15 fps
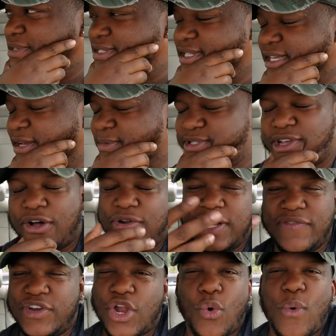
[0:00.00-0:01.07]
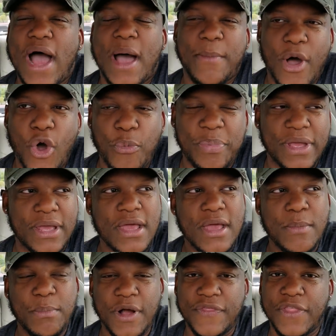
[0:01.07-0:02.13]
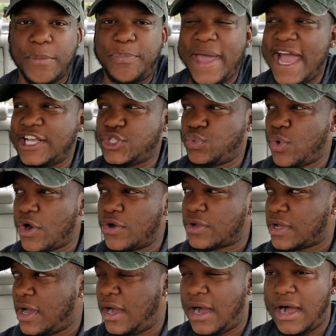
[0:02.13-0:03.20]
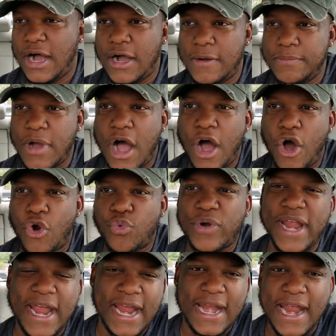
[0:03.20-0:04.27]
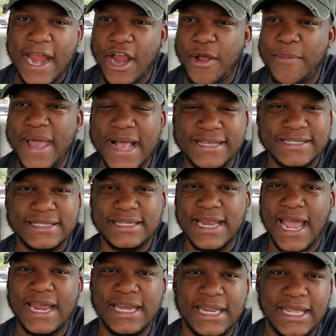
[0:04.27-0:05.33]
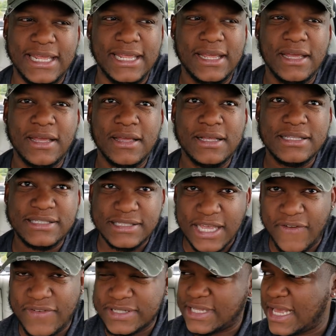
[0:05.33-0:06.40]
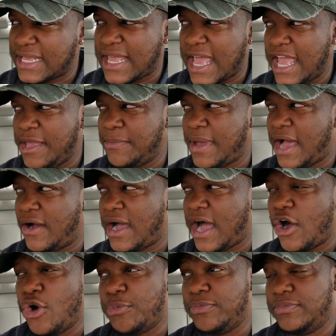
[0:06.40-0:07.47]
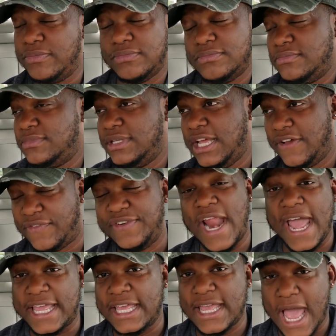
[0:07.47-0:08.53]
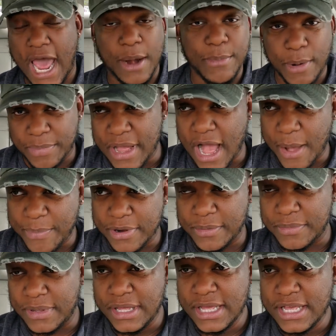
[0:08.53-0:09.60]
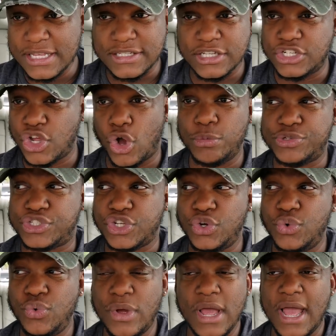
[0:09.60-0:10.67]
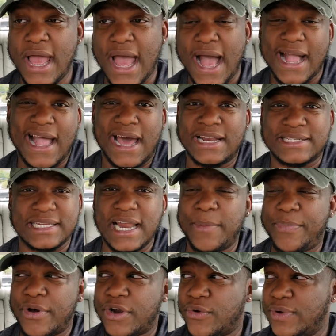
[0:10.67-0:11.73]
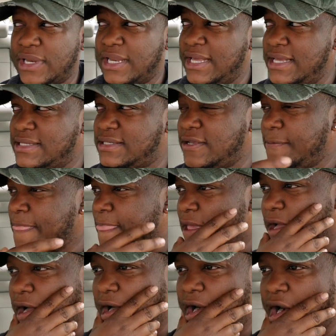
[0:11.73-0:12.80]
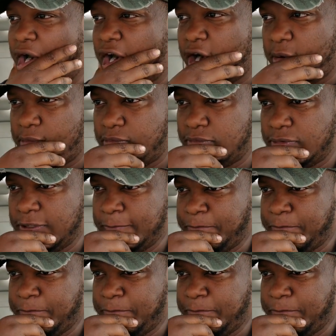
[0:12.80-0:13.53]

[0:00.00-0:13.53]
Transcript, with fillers: see them, so I don't even know why I'm hoping. But the patchwork, um, all red Air Max ninety-sevens that came out, I hope, if Nike got them, I'm copping them. It's a dope shoe. I kind of slept on the release. Um,